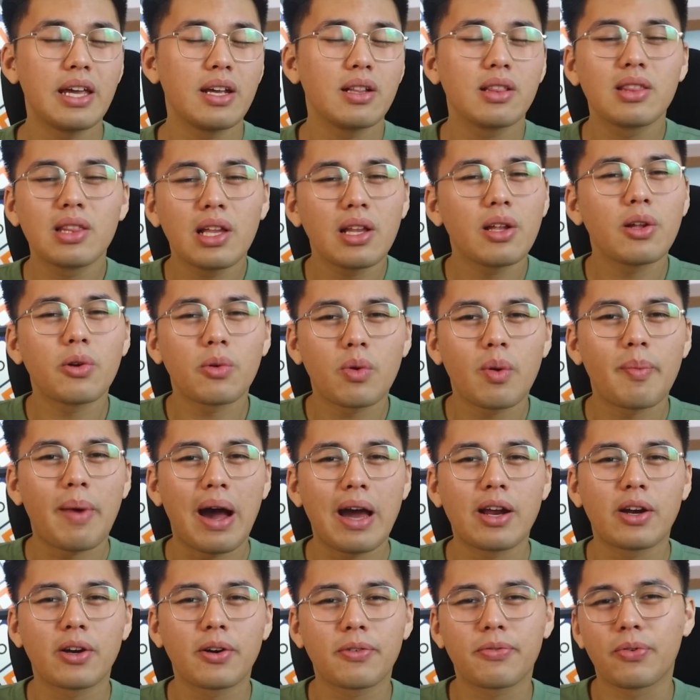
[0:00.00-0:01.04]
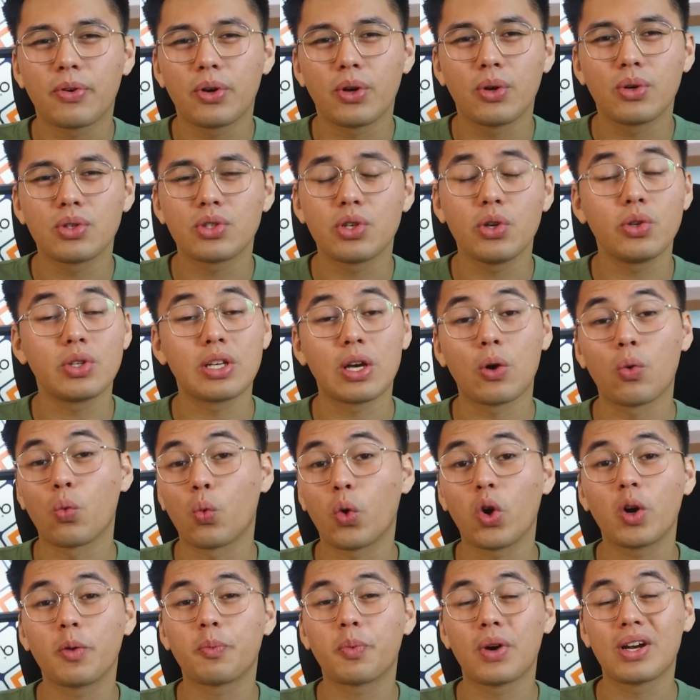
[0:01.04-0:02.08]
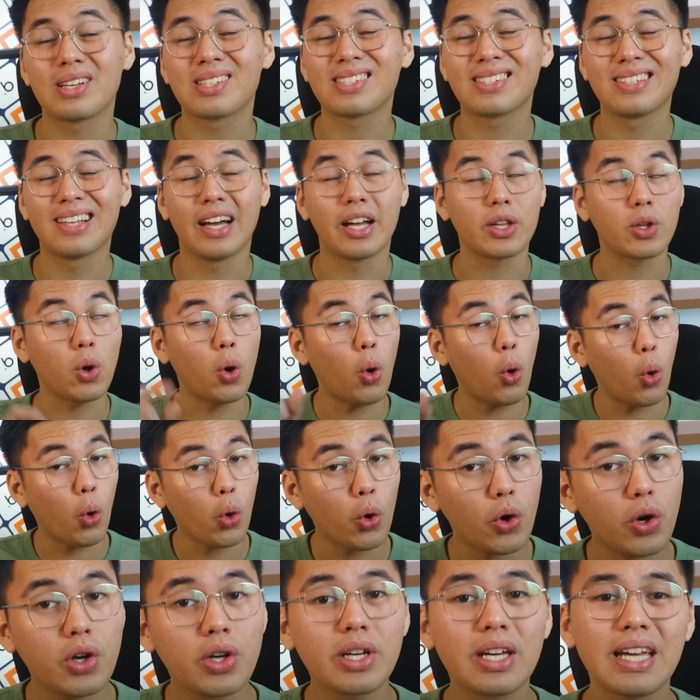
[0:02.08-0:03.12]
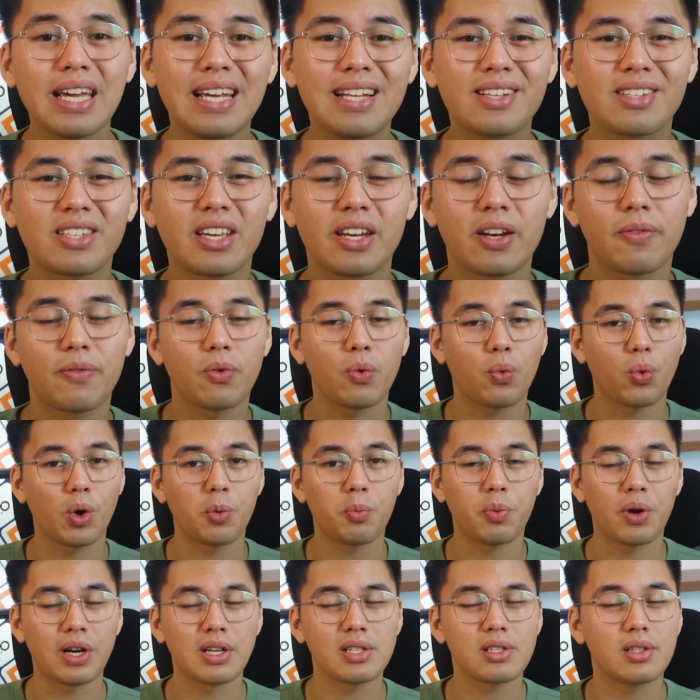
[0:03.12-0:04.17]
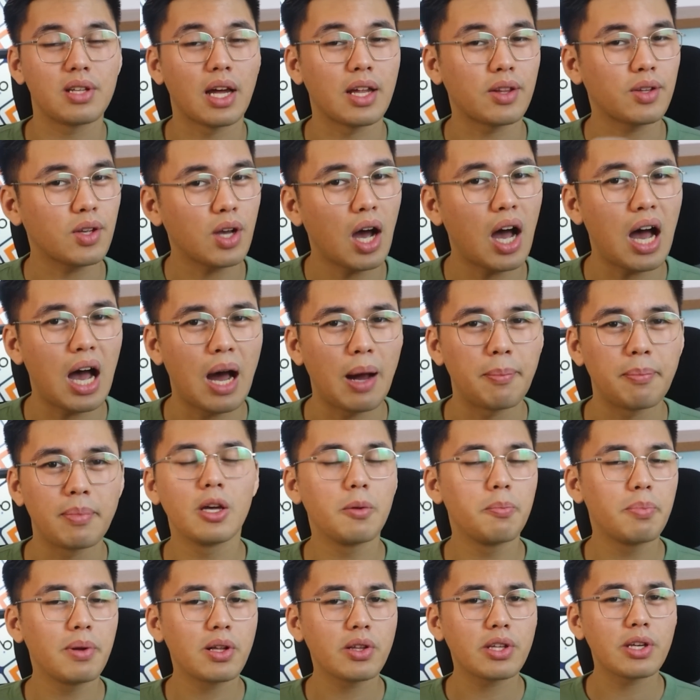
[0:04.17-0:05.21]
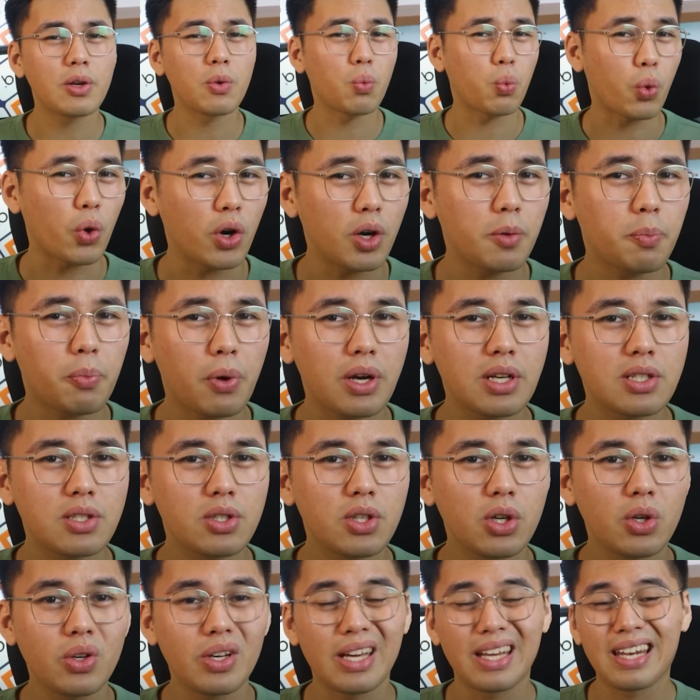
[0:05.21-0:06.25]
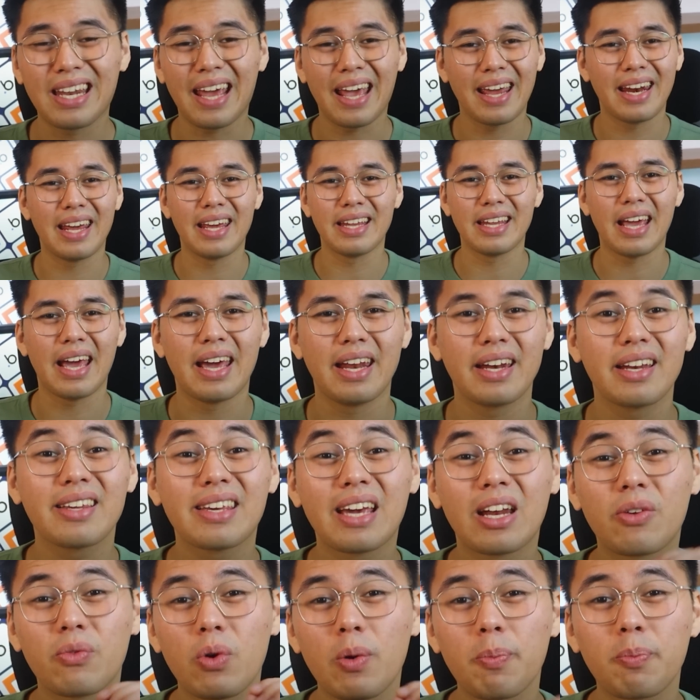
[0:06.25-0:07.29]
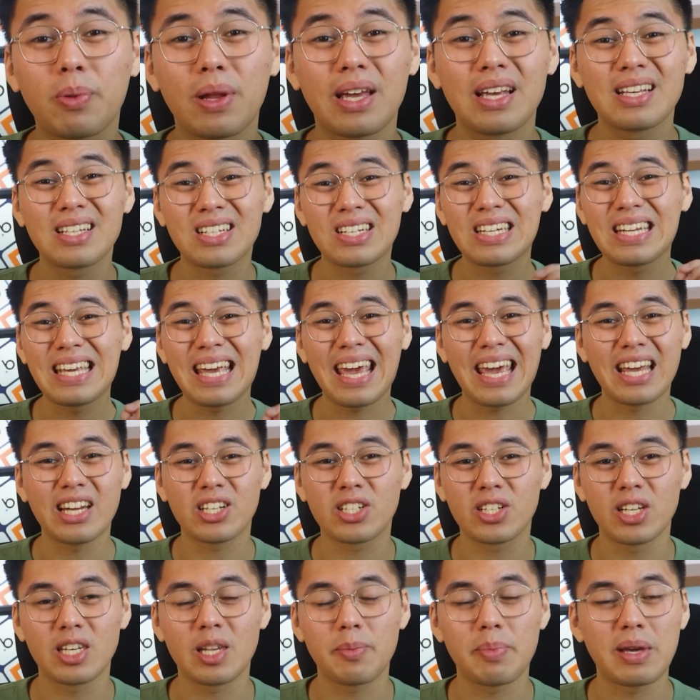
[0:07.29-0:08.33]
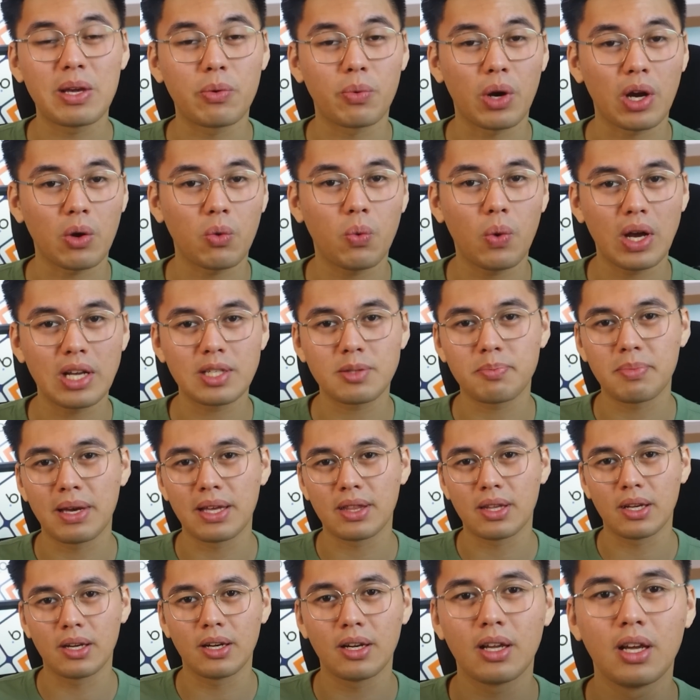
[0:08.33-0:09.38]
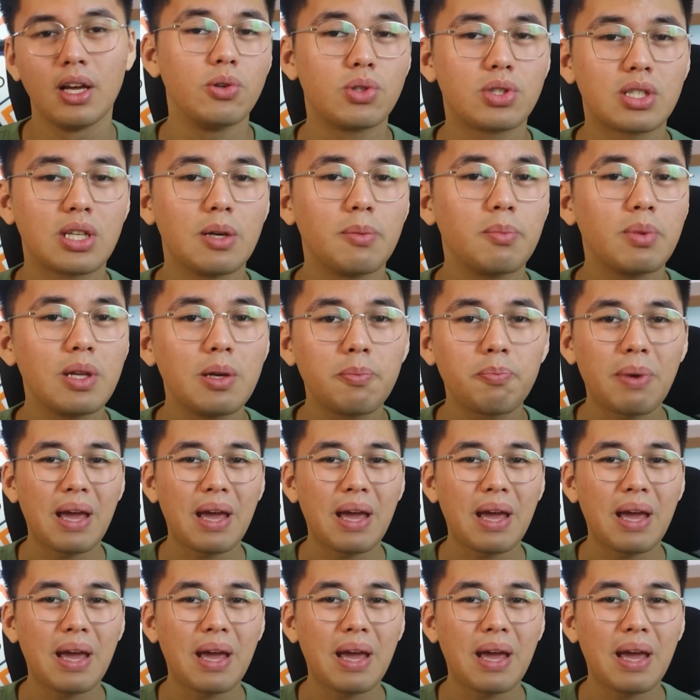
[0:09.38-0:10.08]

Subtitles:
A little reminder for those using WordPress.org instead of WordPress.com. The built-in WordPress node in N8N can replace the HTTP request method. You simply